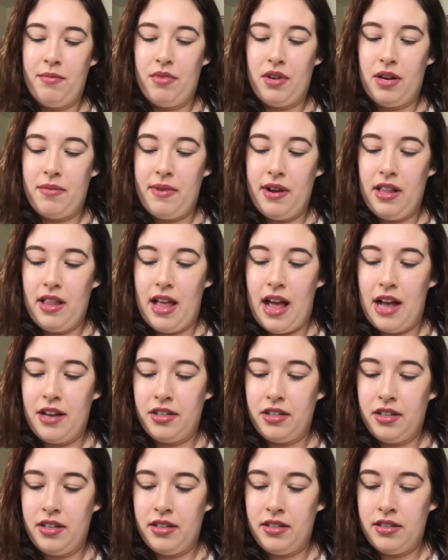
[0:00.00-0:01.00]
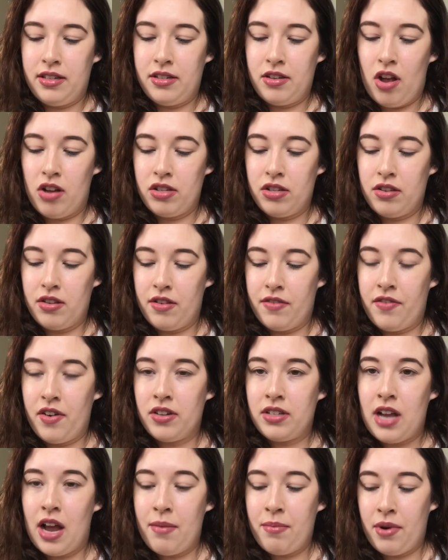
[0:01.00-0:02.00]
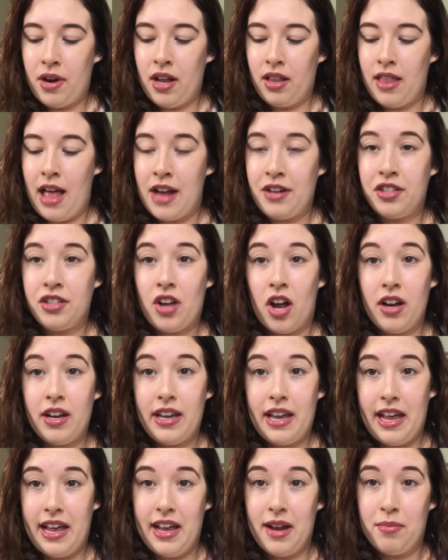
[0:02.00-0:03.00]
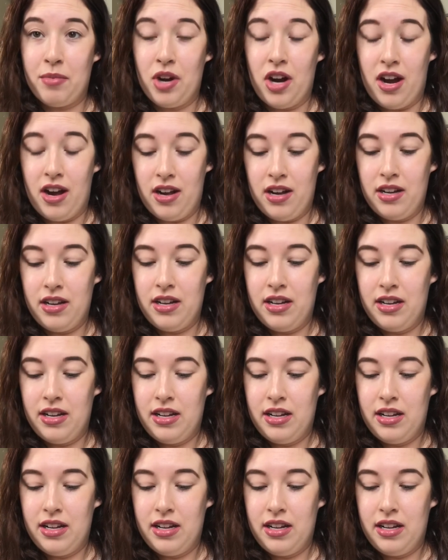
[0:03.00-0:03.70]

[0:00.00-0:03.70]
put on my lashes. This is also the first time I'm putting on lashes on camera,